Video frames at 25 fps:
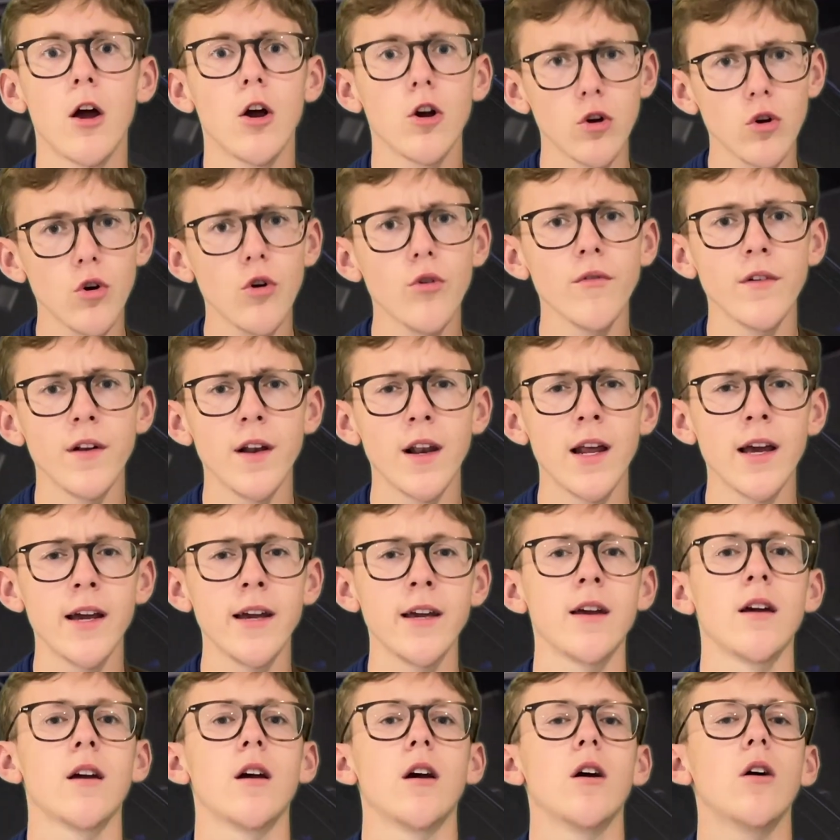currently,
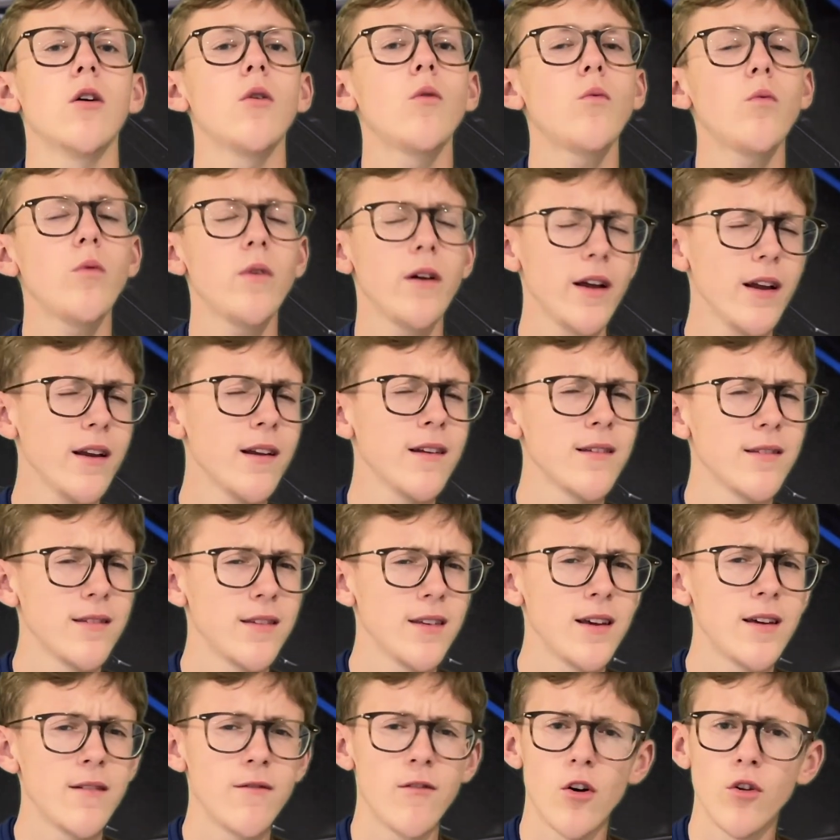We're going to see
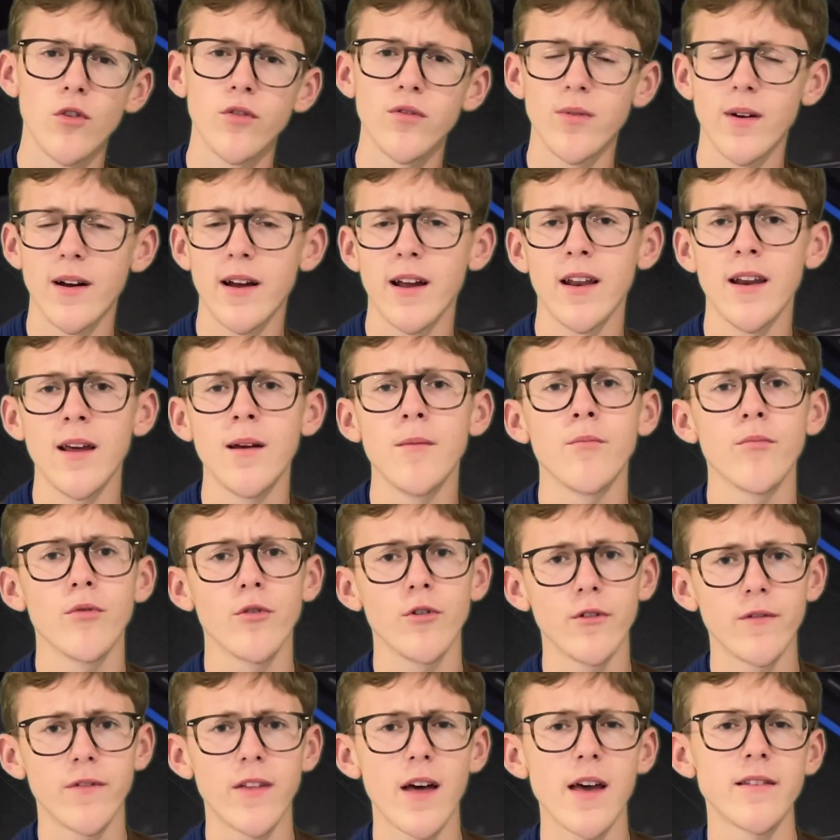Volkswagen improve
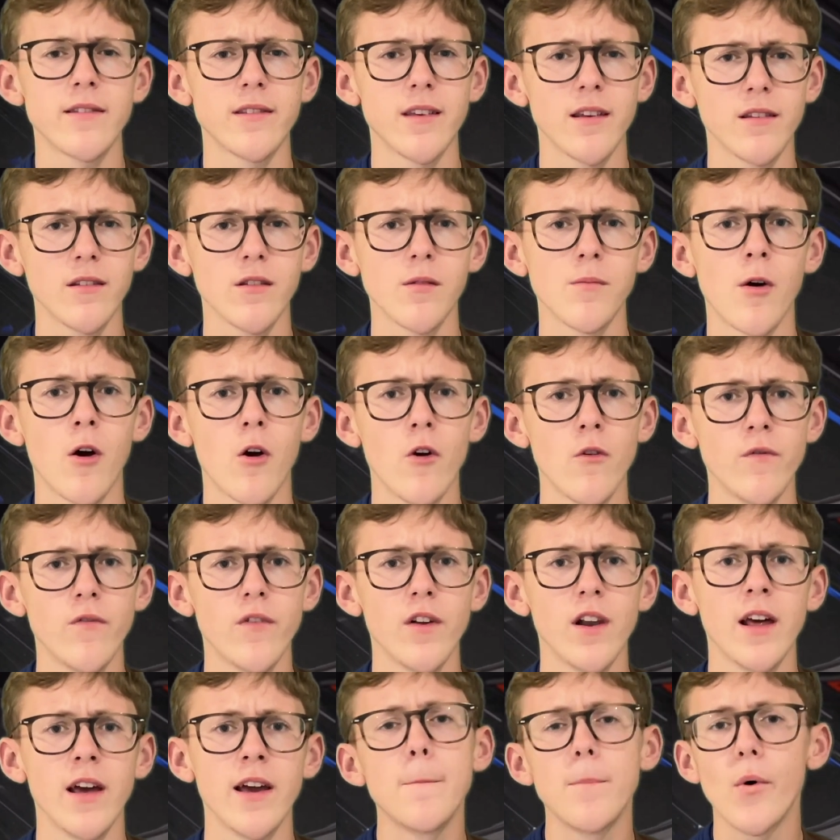their system hopefully,
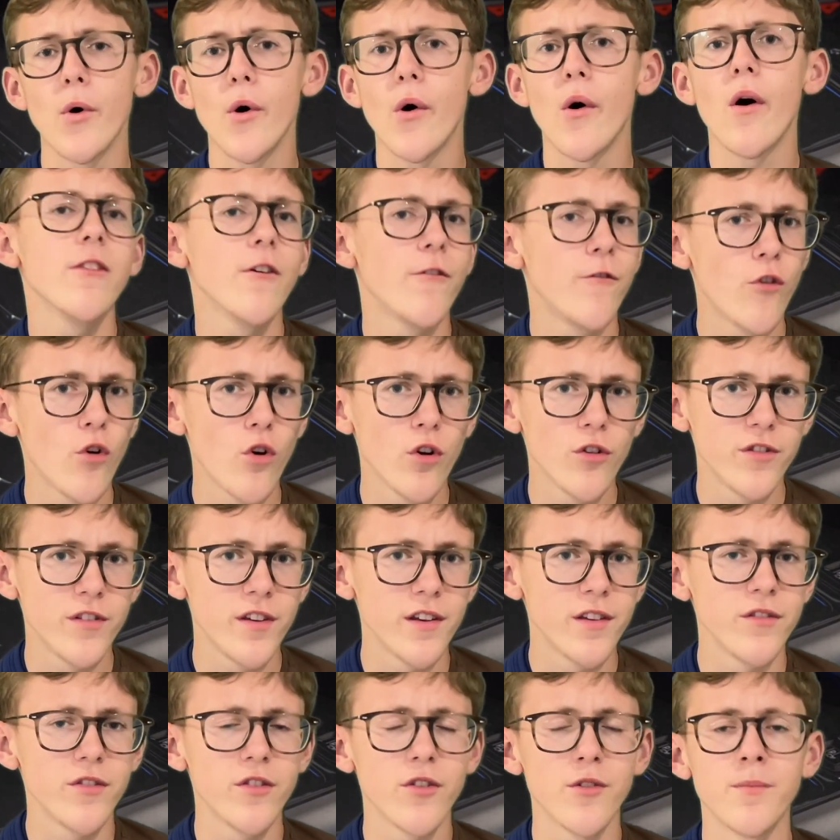but the Ford
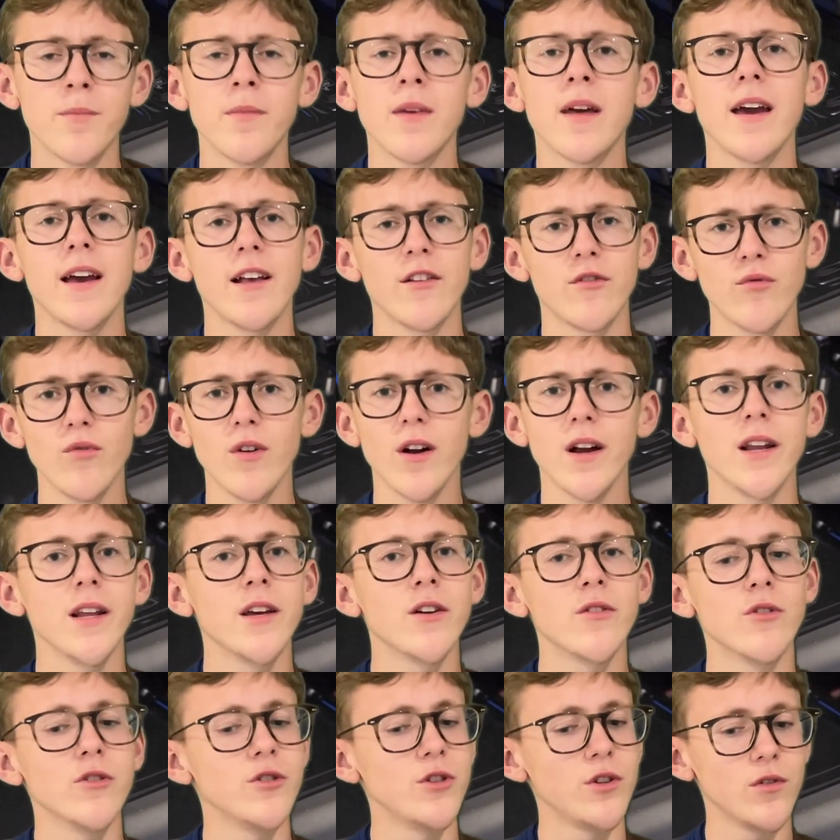system is really good.
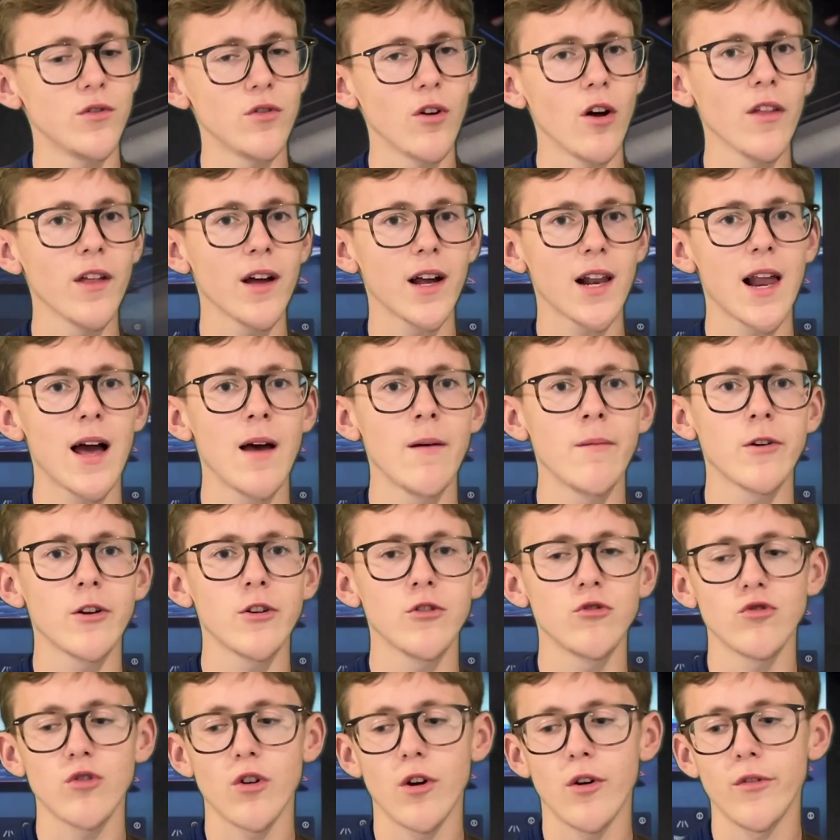You've got the climate
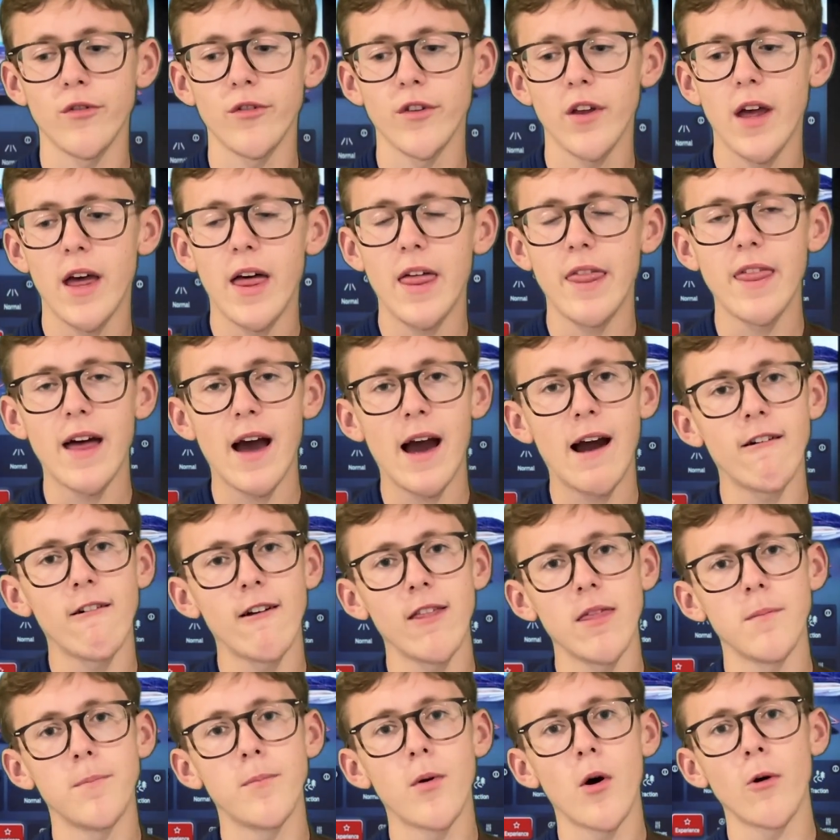controls that are at the
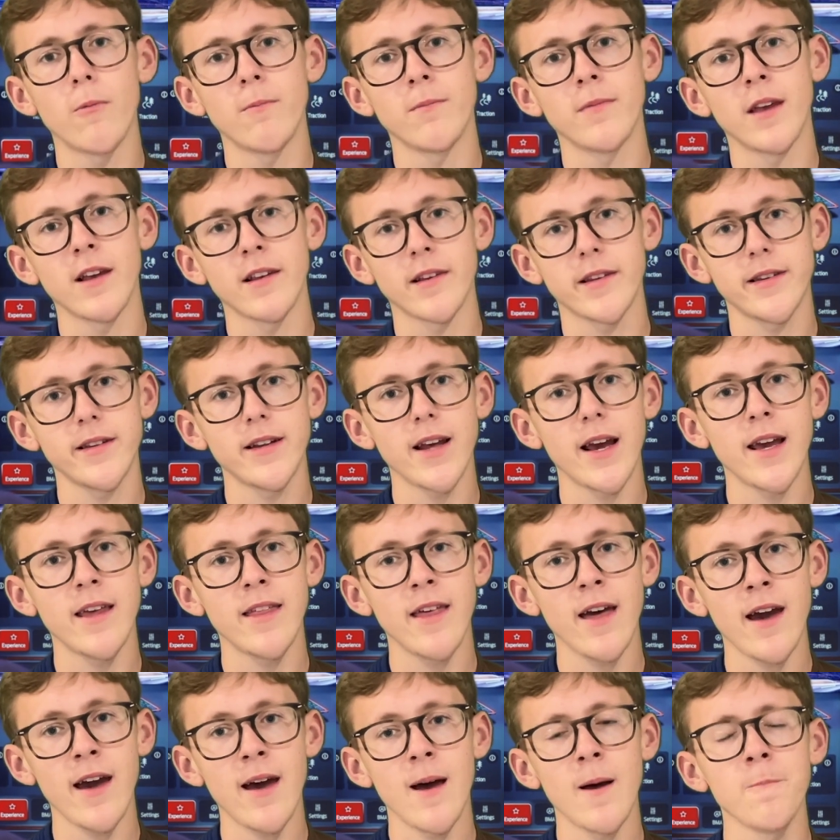bottom that stay
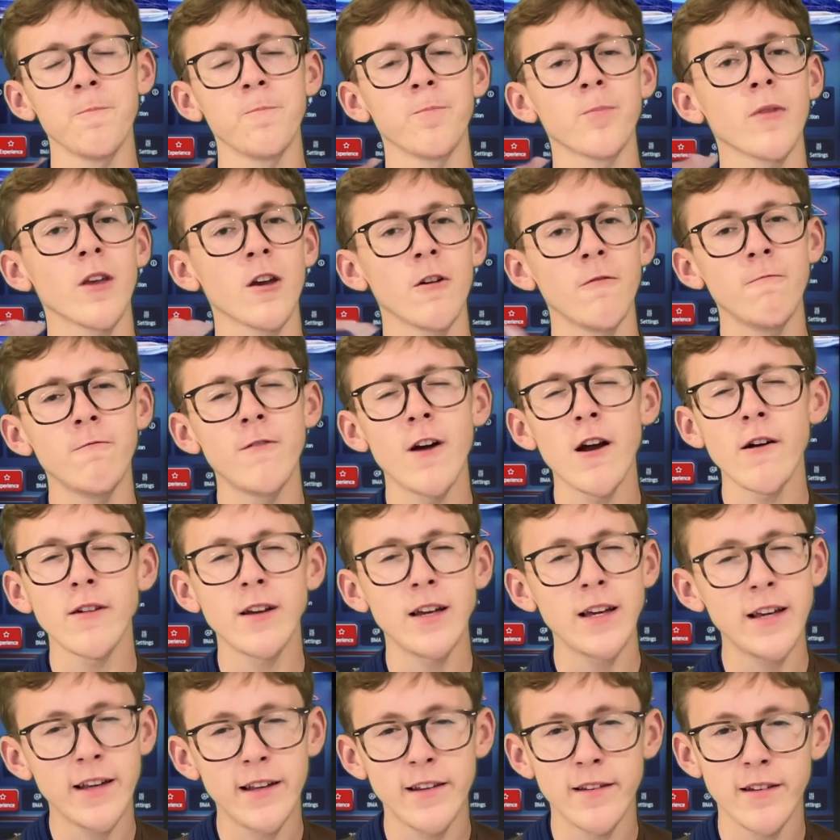there. Very
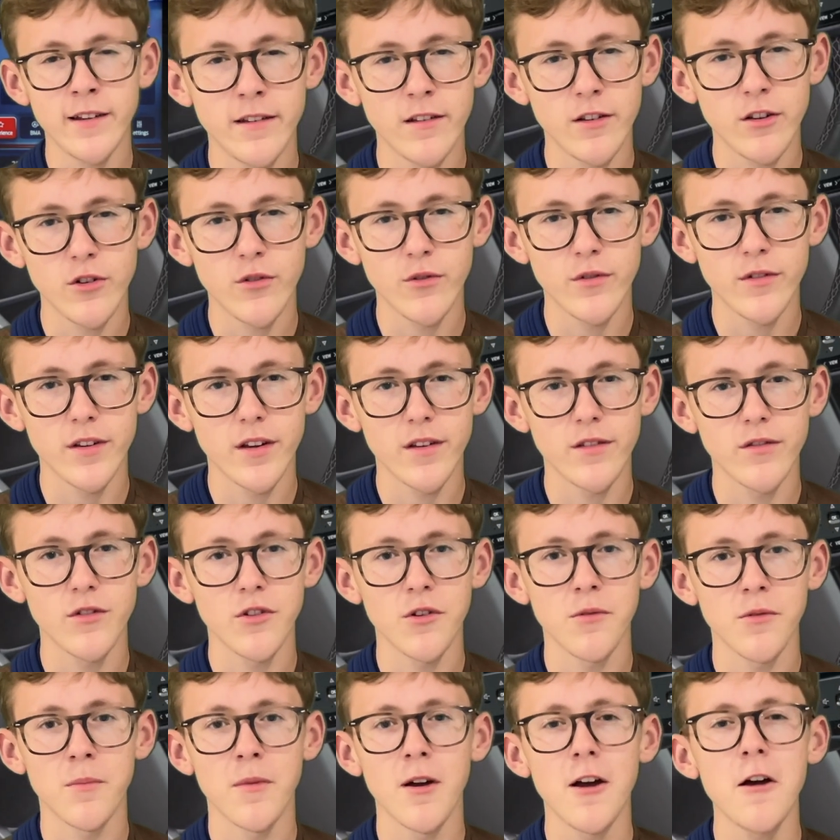easy use system.
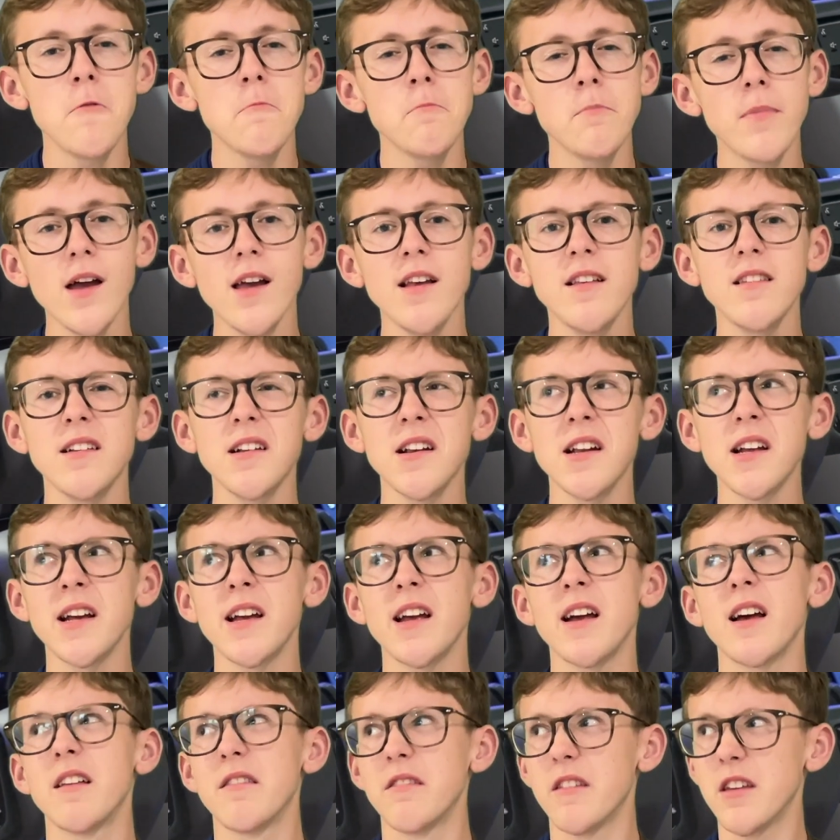Basically,
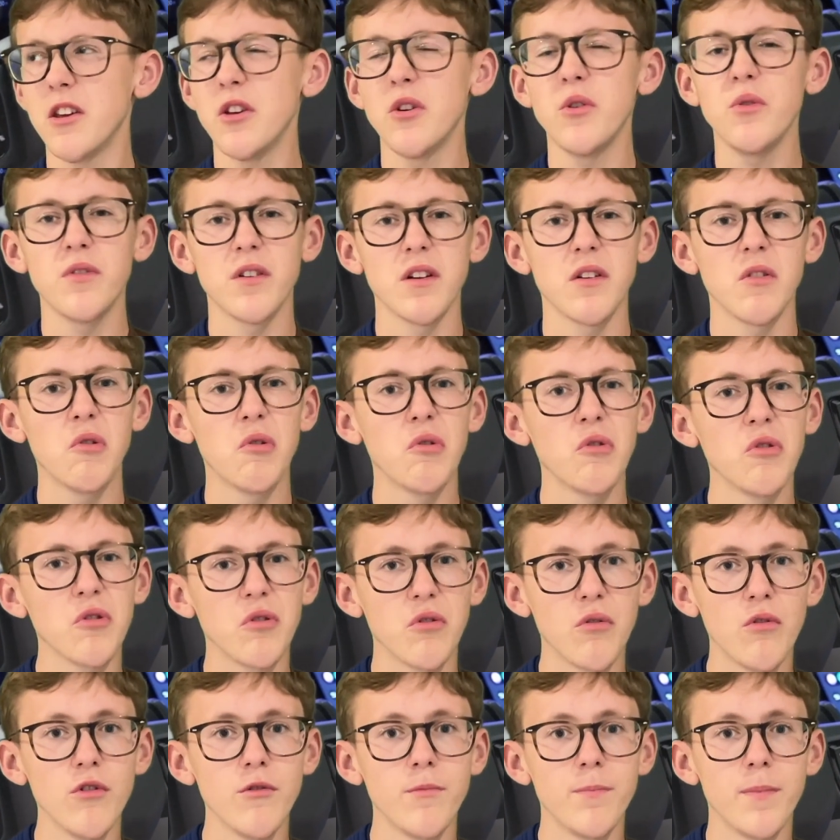they're using all the
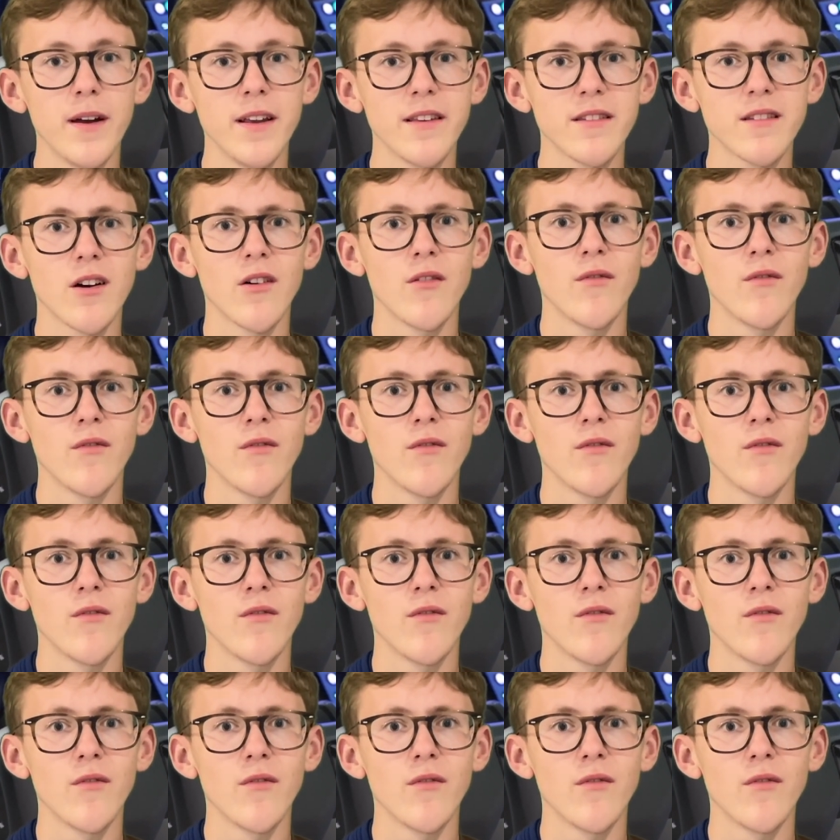good bits of